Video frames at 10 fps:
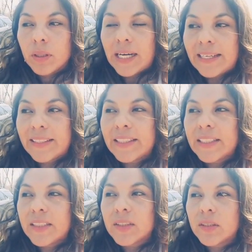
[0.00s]
I think
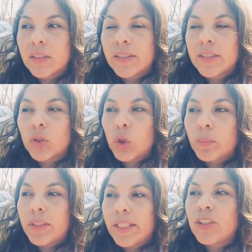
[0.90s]
it is
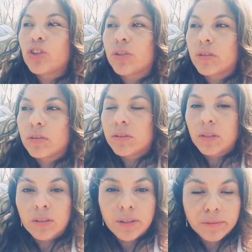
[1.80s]
human nature to
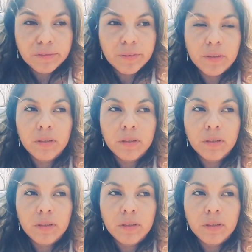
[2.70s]
love